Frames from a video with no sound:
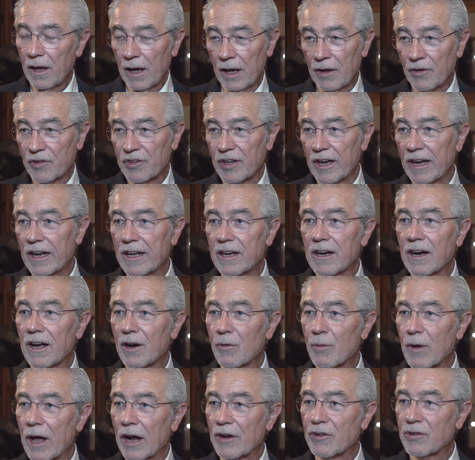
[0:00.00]
In
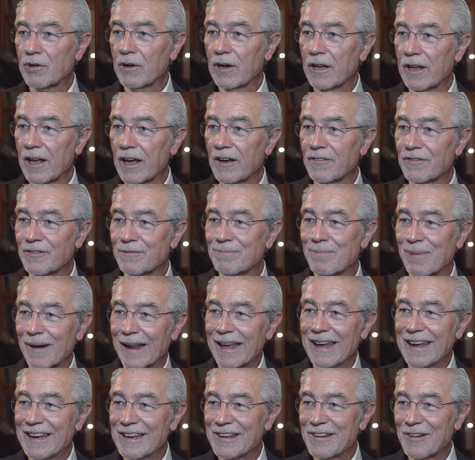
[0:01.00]
Senegal, we actually have
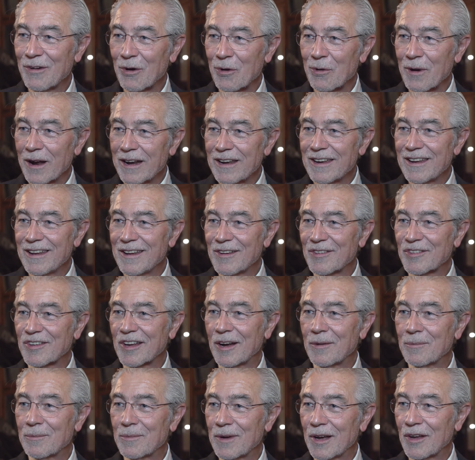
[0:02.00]
played already
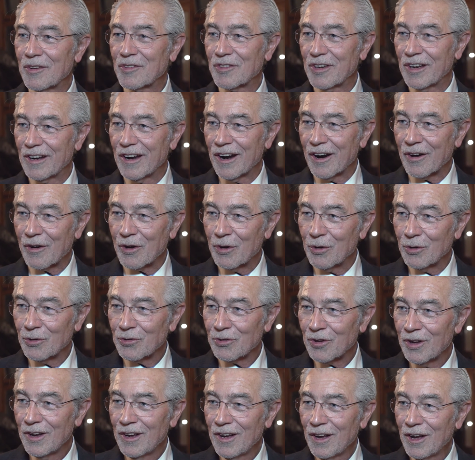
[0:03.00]
some
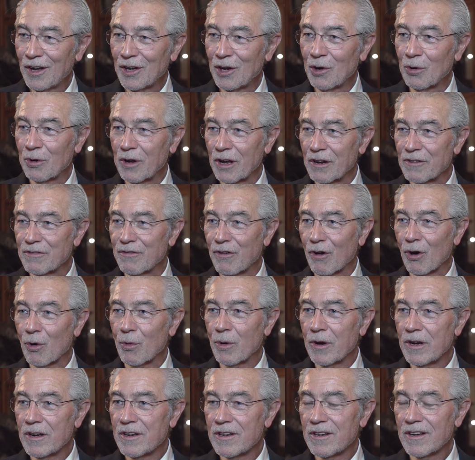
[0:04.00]
scenarios looking
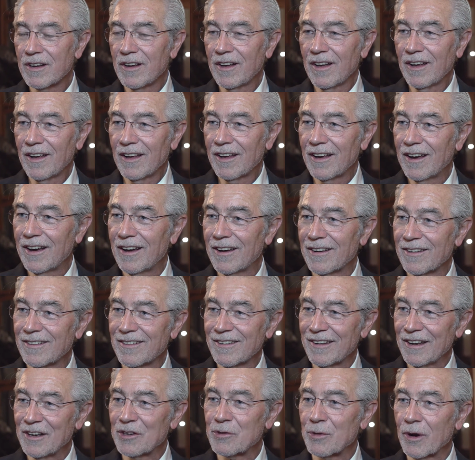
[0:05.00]
forward.
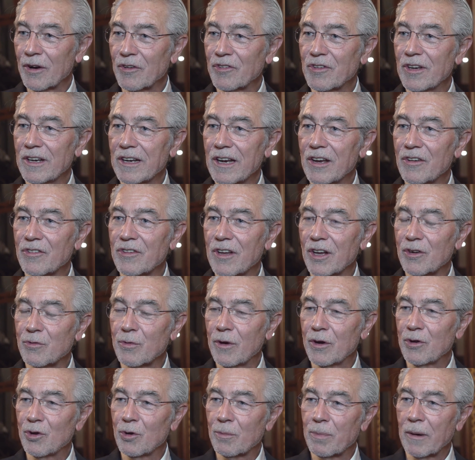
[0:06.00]
And interesting is that
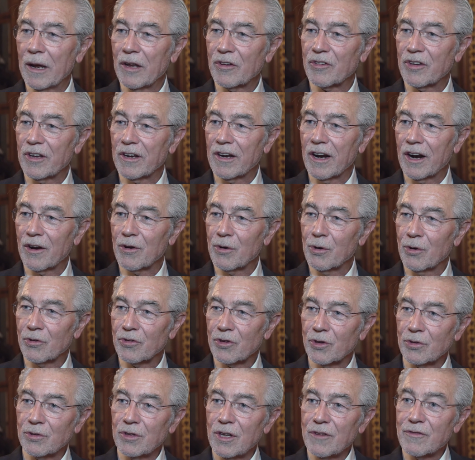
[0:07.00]
when you play
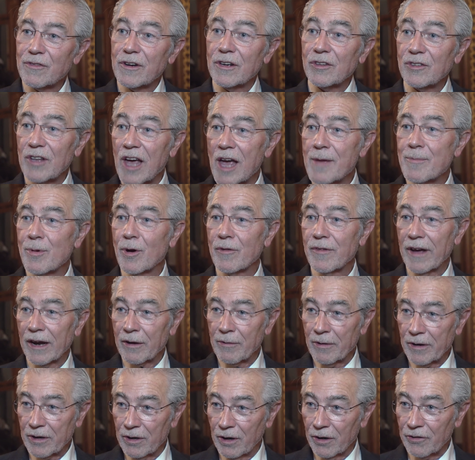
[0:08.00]
scenarios on different type of
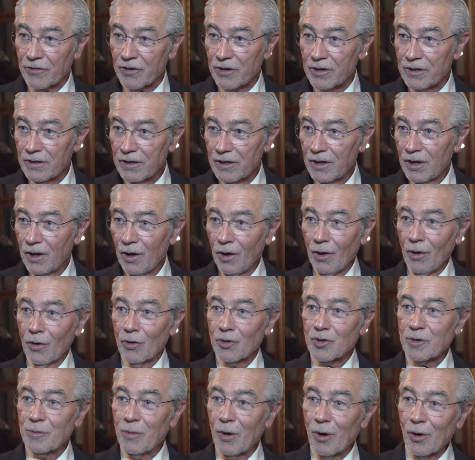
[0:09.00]
agriculture,
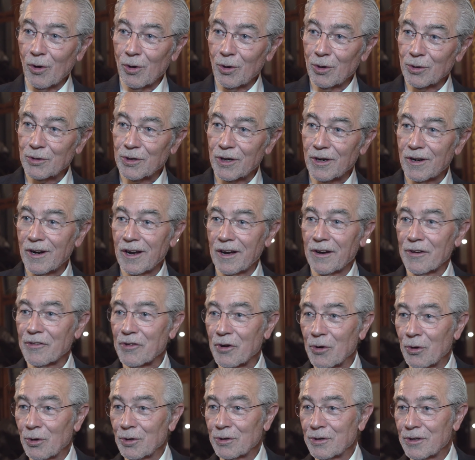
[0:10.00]
smallholder,
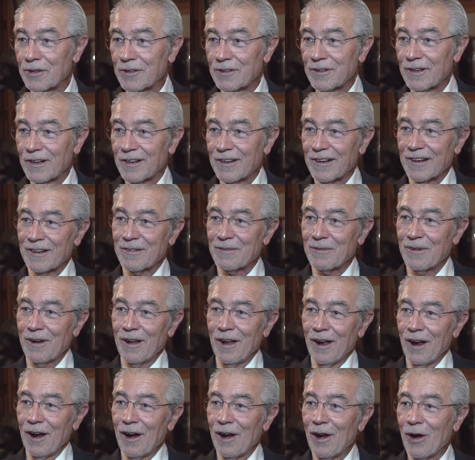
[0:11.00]
largeholder,
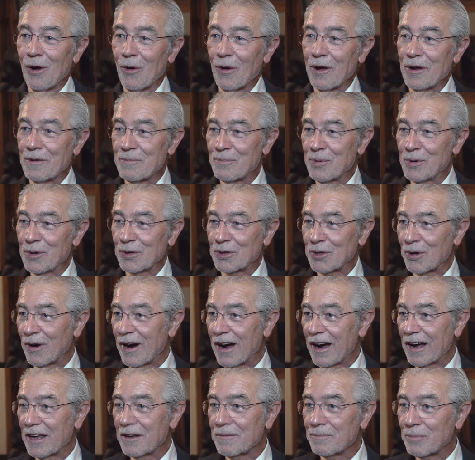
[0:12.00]
low input or
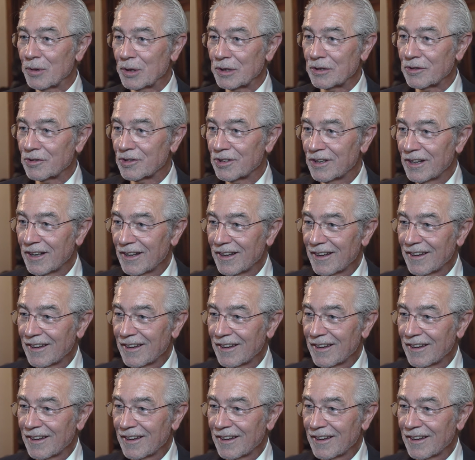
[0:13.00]
high input,